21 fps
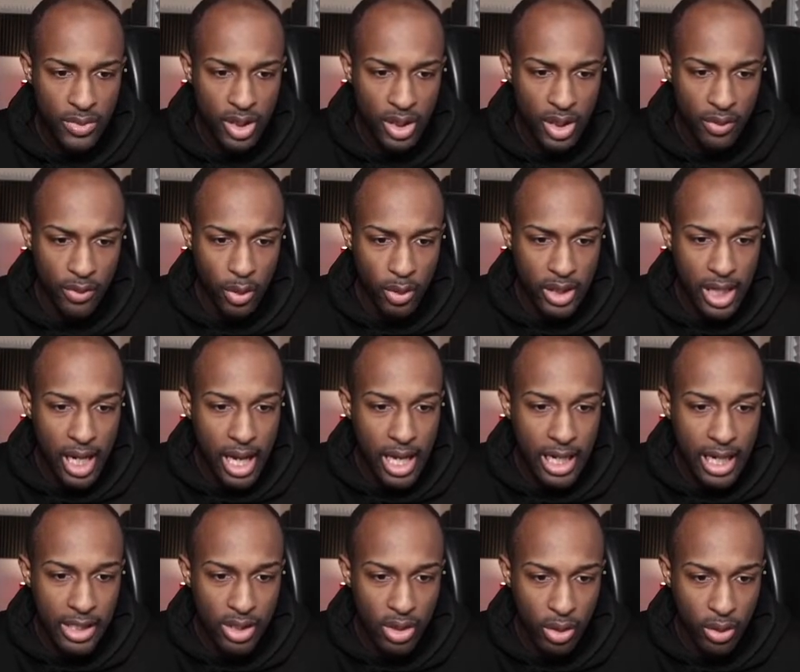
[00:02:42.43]
If you die,
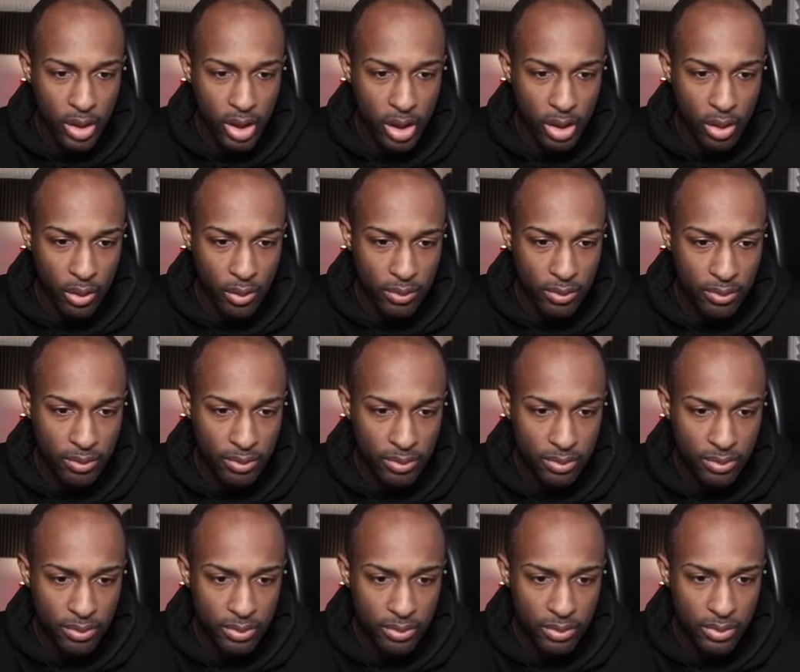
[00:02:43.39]
that's on you.
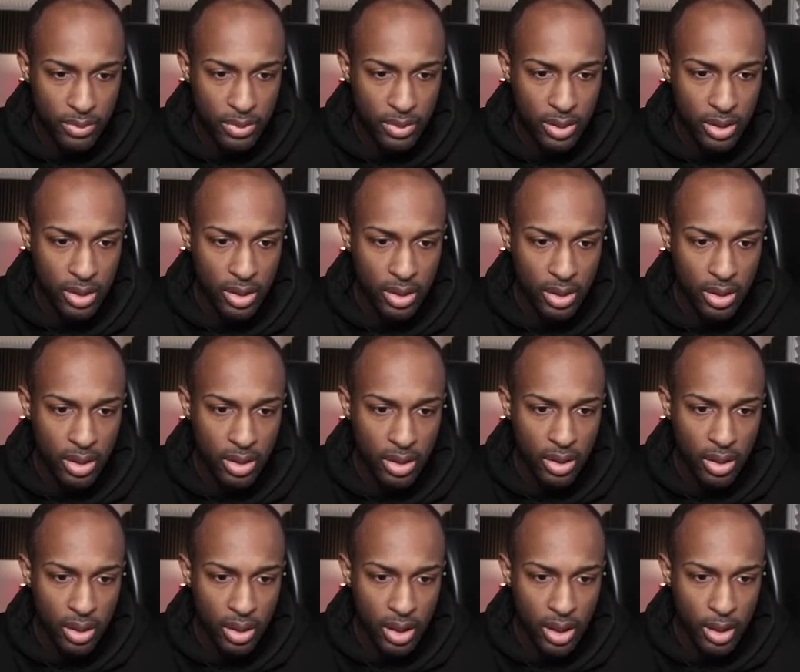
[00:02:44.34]

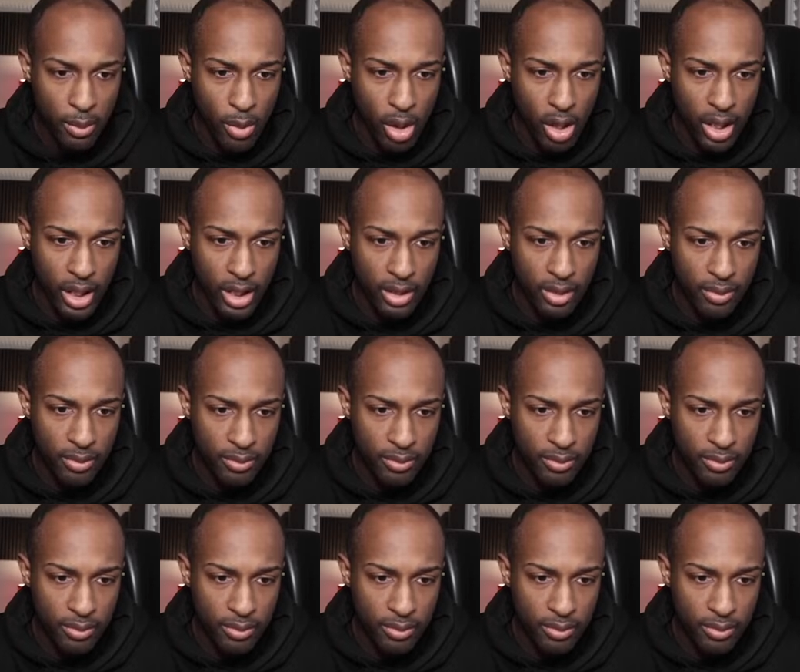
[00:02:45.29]
come on.